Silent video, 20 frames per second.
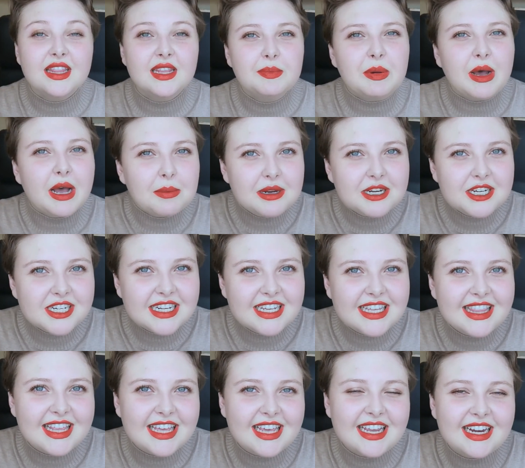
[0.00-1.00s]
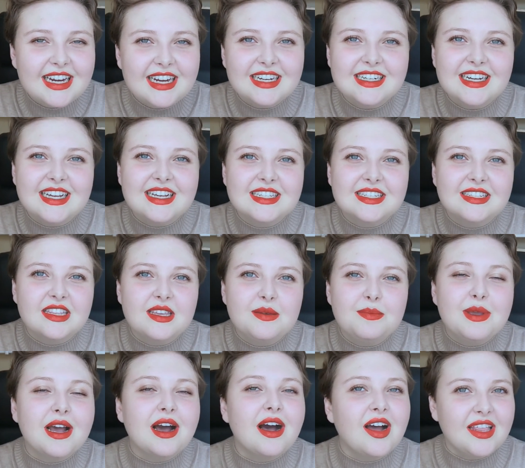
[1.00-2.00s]
The publisher then does the
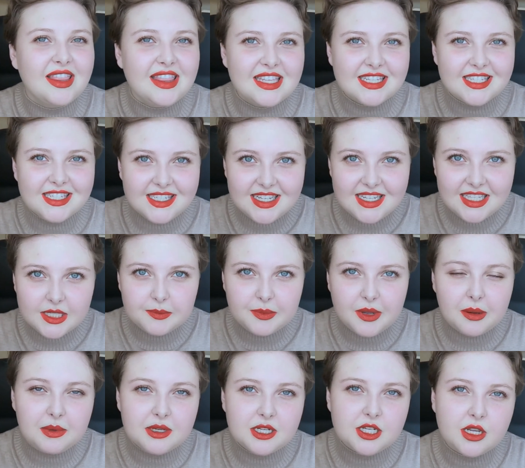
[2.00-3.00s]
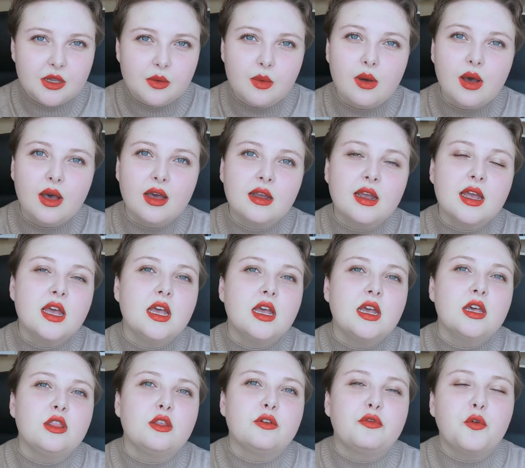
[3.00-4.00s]
behind the scenes publishing work,
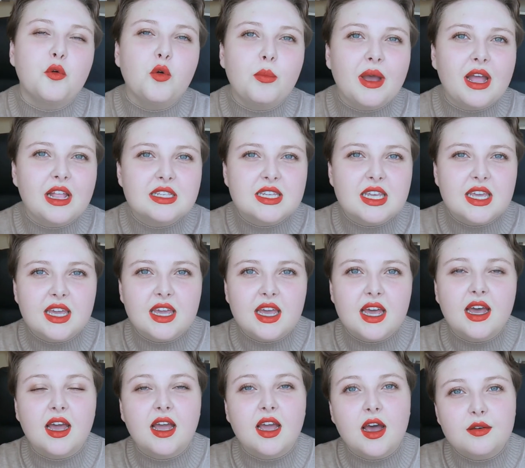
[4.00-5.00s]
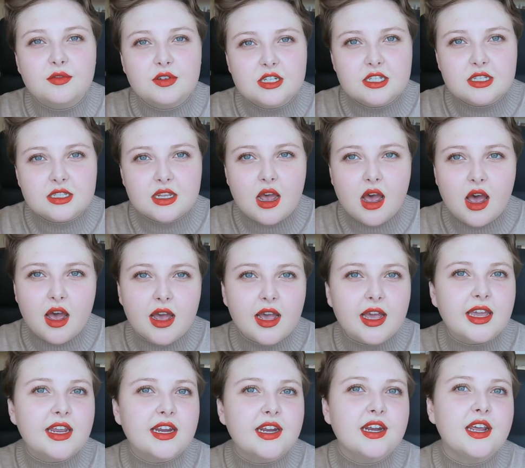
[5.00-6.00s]
the formatting, cover
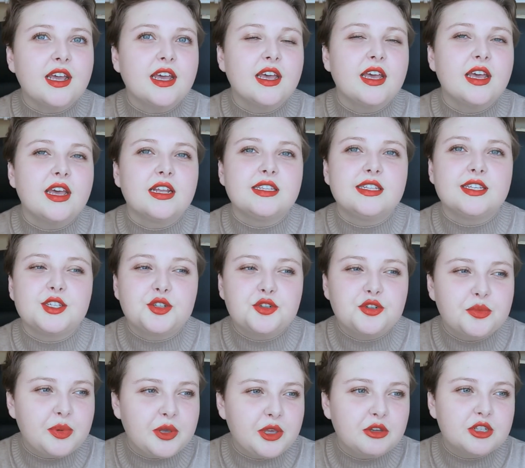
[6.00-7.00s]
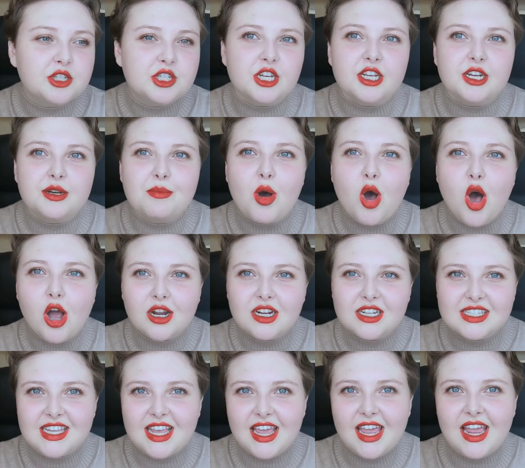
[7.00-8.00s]
design, distribution,
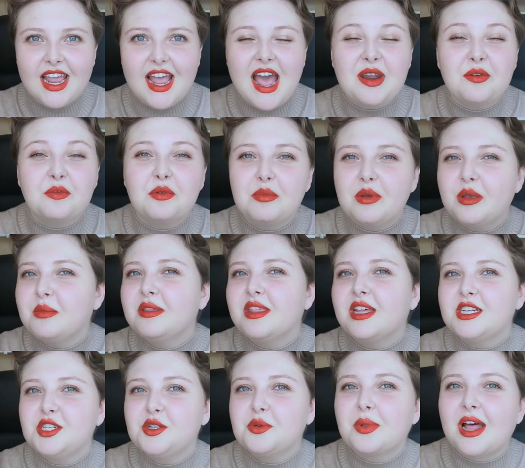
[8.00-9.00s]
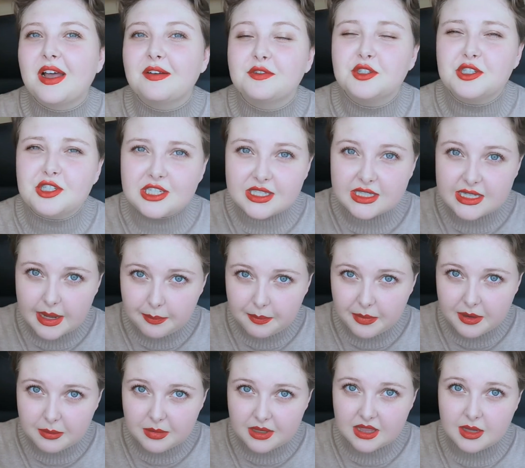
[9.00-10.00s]
marketing, and remember that you will have to
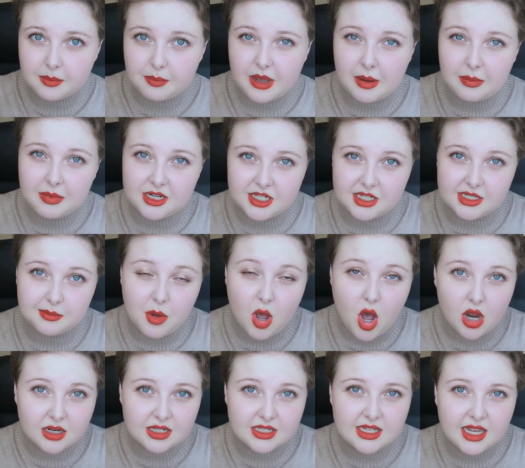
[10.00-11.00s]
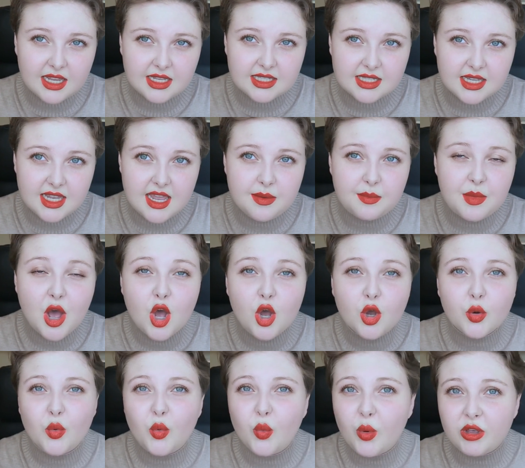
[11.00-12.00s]
supplement the publisher's marketing scheme
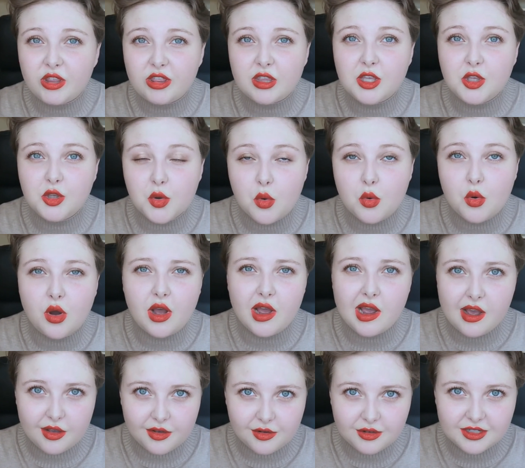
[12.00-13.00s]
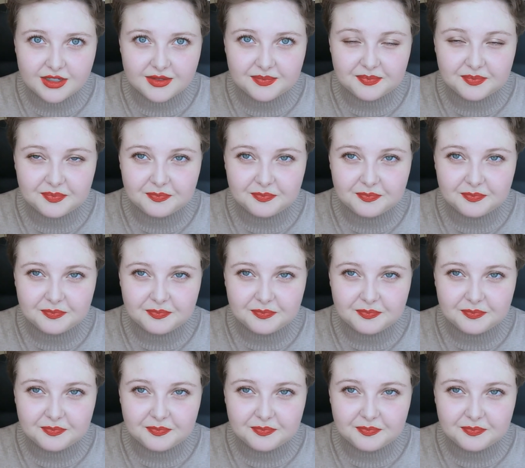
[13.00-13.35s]
with your own.